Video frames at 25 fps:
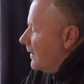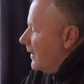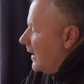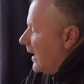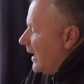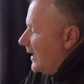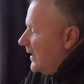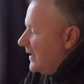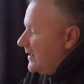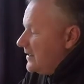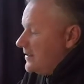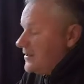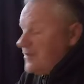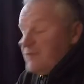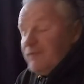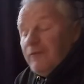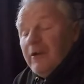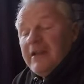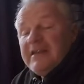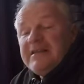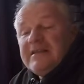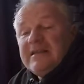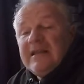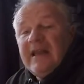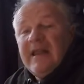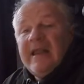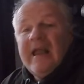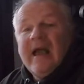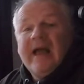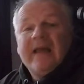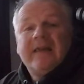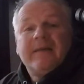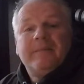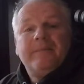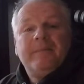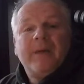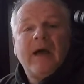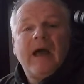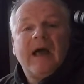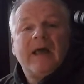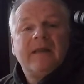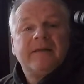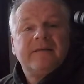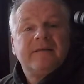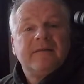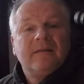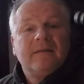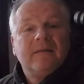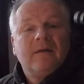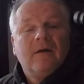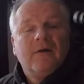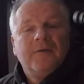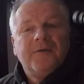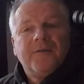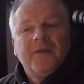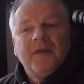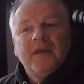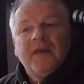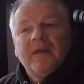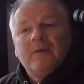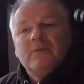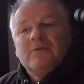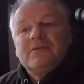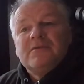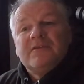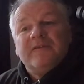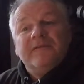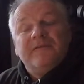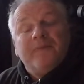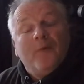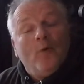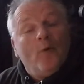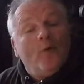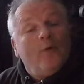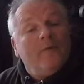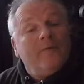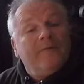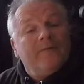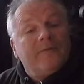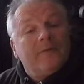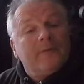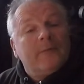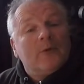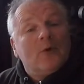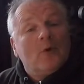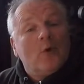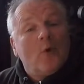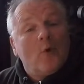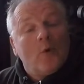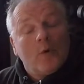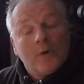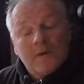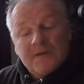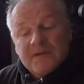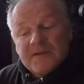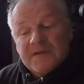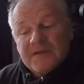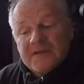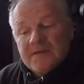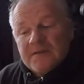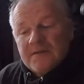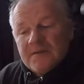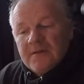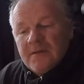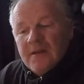Ellie's recently had a bad, I think it was a fall from her horse